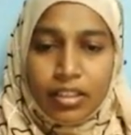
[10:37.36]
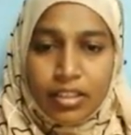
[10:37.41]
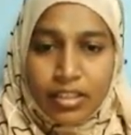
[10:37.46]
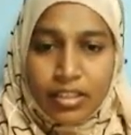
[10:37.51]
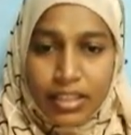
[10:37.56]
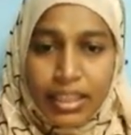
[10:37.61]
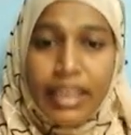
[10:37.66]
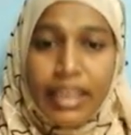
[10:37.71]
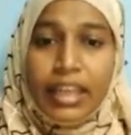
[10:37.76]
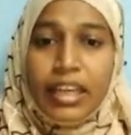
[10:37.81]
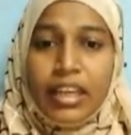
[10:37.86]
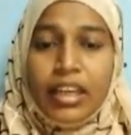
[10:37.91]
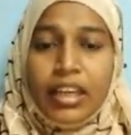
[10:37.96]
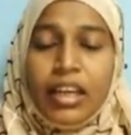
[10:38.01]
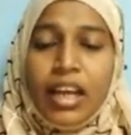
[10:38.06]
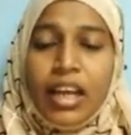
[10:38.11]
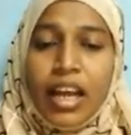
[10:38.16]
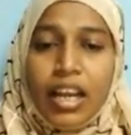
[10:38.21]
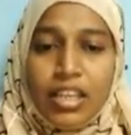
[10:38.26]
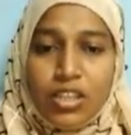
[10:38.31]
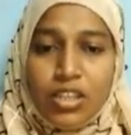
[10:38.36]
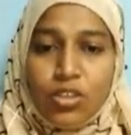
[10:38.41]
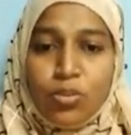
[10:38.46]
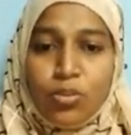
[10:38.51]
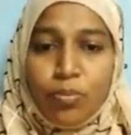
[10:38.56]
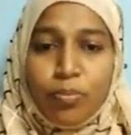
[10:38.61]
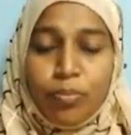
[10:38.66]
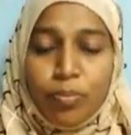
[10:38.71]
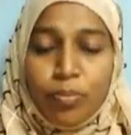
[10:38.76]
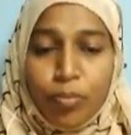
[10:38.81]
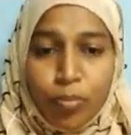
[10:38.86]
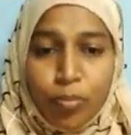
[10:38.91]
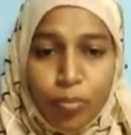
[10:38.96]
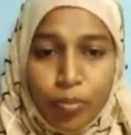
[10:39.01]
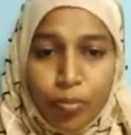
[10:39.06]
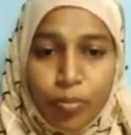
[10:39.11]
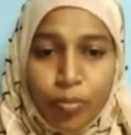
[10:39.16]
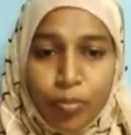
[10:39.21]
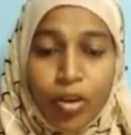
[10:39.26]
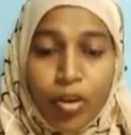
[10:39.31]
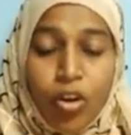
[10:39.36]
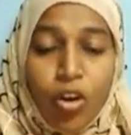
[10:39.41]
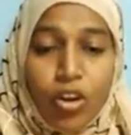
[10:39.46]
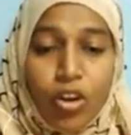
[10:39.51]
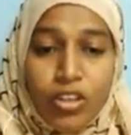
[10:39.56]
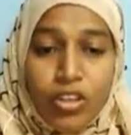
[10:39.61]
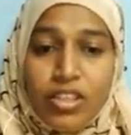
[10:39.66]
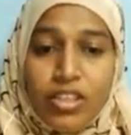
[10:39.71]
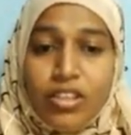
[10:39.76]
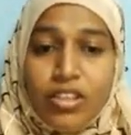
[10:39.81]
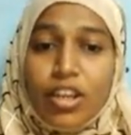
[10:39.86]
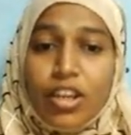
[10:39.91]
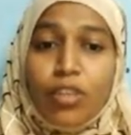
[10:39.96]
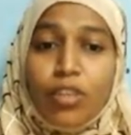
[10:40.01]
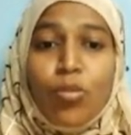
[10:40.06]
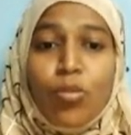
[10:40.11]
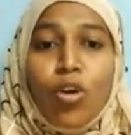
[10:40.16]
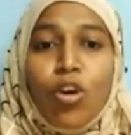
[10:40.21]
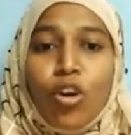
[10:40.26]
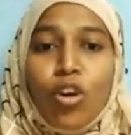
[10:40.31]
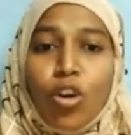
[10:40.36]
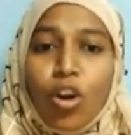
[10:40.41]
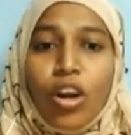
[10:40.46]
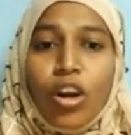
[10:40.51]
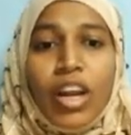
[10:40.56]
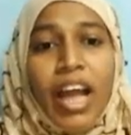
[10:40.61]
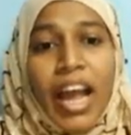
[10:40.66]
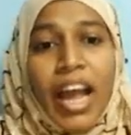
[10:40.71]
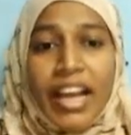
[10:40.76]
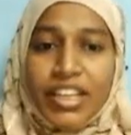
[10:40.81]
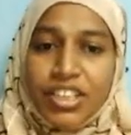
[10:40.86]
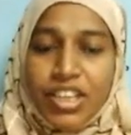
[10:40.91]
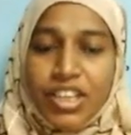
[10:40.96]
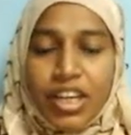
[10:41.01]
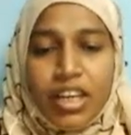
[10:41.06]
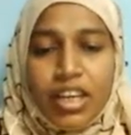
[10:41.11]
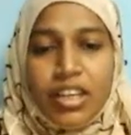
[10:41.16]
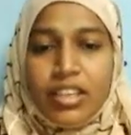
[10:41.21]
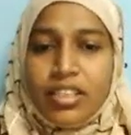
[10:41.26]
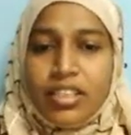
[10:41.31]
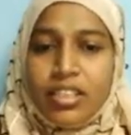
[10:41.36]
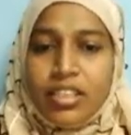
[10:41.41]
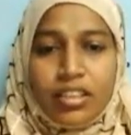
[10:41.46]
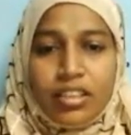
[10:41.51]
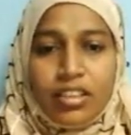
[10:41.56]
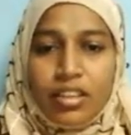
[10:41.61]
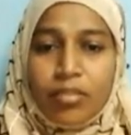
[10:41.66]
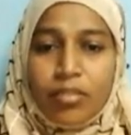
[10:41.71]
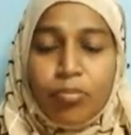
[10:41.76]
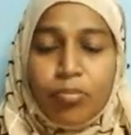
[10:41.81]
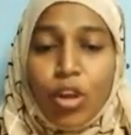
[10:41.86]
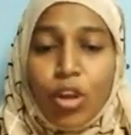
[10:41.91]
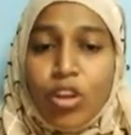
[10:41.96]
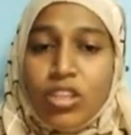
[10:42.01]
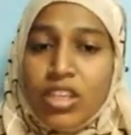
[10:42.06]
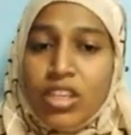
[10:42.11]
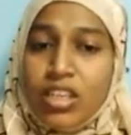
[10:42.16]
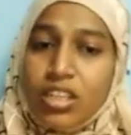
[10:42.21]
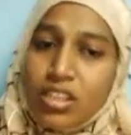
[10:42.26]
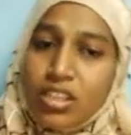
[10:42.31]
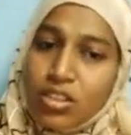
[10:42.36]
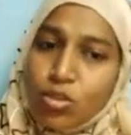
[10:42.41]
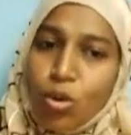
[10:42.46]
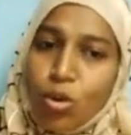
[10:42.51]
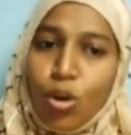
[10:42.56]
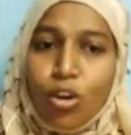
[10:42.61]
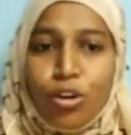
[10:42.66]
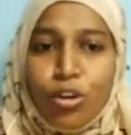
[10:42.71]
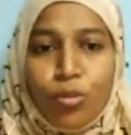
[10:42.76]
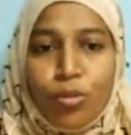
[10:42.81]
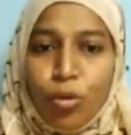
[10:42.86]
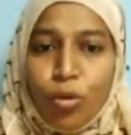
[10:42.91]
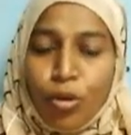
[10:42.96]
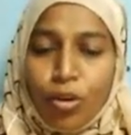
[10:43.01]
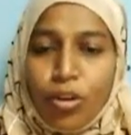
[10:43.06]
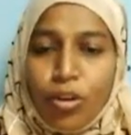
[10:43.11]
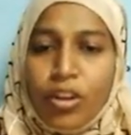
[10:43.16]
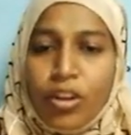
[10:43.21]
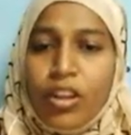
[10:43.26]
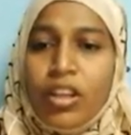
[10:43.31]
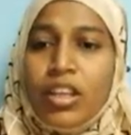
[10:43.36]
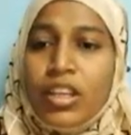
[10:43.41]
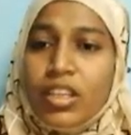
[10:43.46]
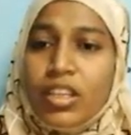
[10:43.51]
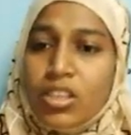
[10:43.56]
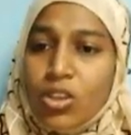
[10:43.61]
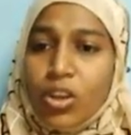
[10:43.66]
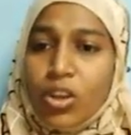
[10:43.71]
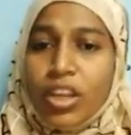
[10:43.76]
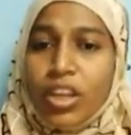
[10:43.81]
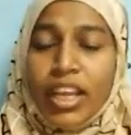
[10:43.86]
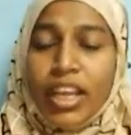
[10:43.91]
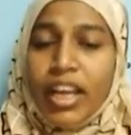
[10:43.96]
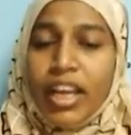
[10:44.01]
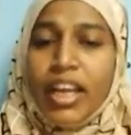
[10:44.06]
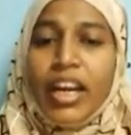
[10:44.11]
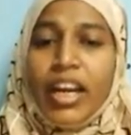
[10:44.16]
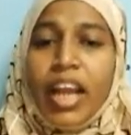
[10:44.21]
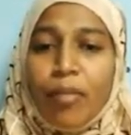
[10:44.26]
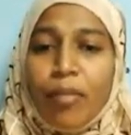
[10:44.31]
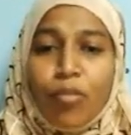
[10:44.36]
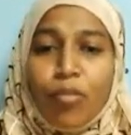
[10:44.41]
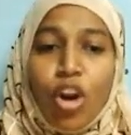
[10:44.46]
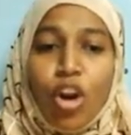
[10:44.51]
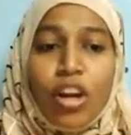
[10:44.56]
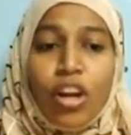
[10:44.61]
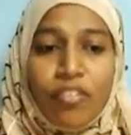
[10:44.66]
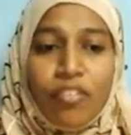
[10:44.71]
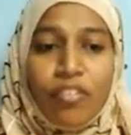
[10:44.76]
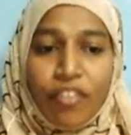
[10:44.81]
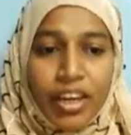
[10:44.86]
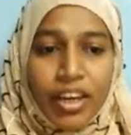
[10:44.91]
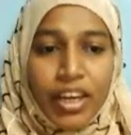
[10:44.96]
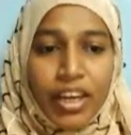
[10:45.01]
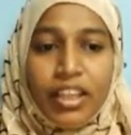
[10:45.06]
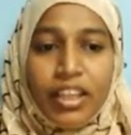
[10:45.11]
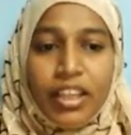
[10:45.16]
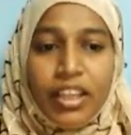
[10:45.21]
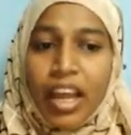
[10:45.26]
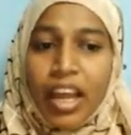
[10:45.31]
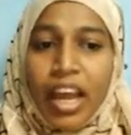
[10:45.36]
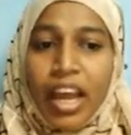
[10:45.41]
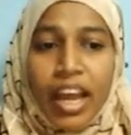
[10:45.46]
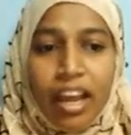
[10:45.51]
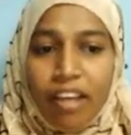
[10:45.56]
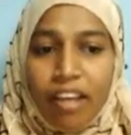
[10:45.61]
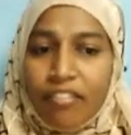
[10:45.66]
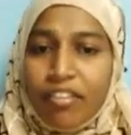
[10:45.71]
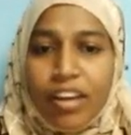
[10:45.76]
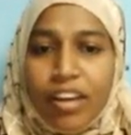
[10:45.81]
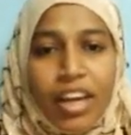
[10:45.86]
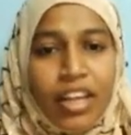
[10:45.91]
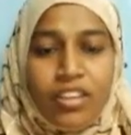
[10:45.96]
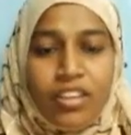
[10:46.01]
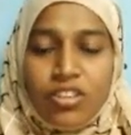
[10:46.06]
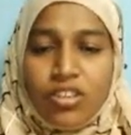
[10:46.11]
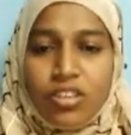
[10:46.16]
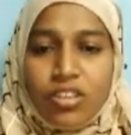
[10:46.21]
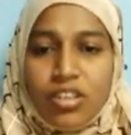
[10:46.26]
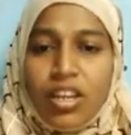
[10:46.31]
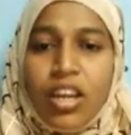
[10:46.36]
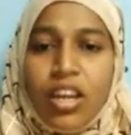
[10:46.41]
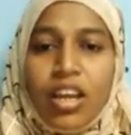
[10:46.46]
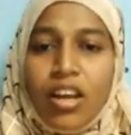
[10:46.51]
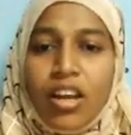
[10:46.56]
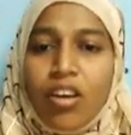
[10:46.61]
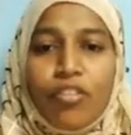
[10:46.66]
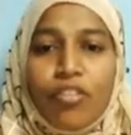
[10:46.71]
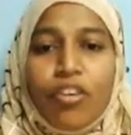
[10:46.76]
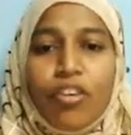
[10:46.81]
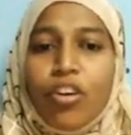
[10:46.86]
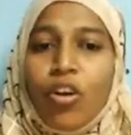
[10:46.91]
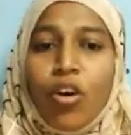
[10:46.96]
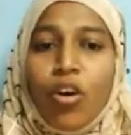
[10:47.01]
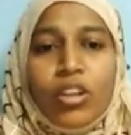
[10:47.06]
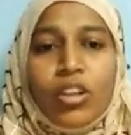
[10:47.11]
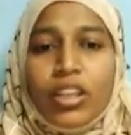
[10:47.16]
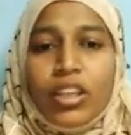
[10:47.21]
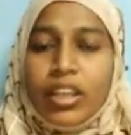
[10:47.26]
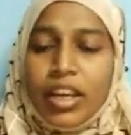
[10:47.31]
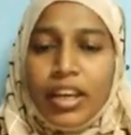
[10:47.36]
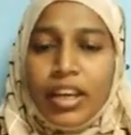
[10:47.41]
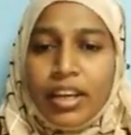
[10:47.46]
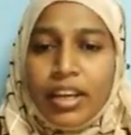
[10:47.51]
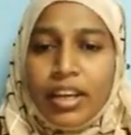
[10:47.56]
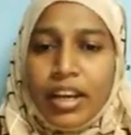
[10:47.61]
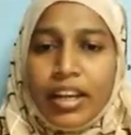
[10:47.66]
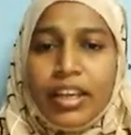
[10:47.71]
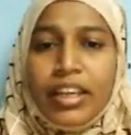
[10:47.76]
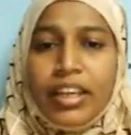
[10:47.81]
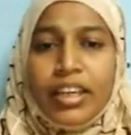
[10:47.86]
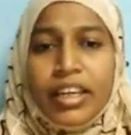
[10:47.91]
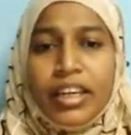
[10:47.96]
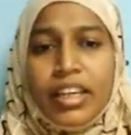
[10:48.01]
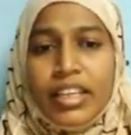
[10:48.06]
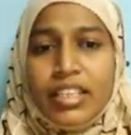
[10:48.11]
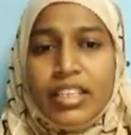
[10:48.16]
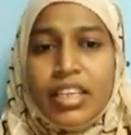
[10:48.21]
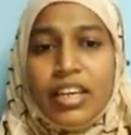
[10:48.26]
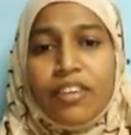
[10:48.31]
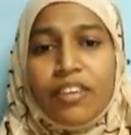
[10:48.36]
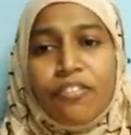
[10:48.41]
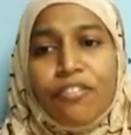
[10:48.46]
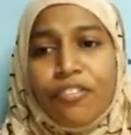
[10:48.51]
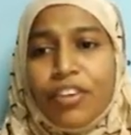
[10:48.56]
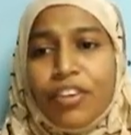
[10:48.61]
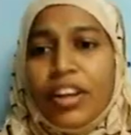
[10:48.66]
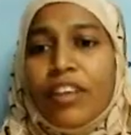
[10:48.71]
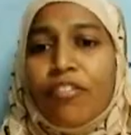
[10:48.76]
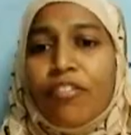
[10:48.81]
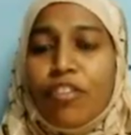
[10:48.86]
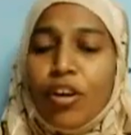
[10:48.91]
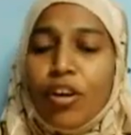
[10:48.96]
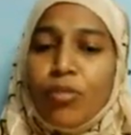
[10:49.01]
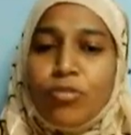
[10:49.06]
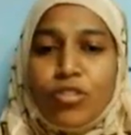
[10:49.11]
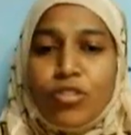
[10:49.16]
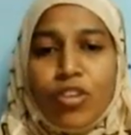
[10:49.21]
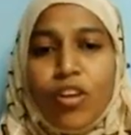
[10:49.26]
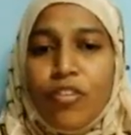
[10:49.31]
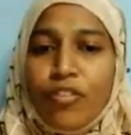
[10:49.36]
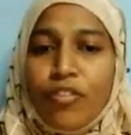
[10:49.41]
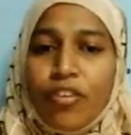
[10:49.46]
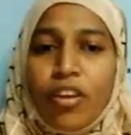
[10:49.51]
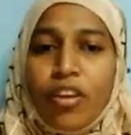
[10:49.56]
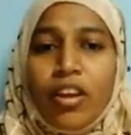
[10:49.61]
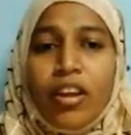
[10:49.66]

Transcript: seller has to concentrate more on ash color shirt because it is sold more. So here I am not finding the average for all the data. It needs a different forms of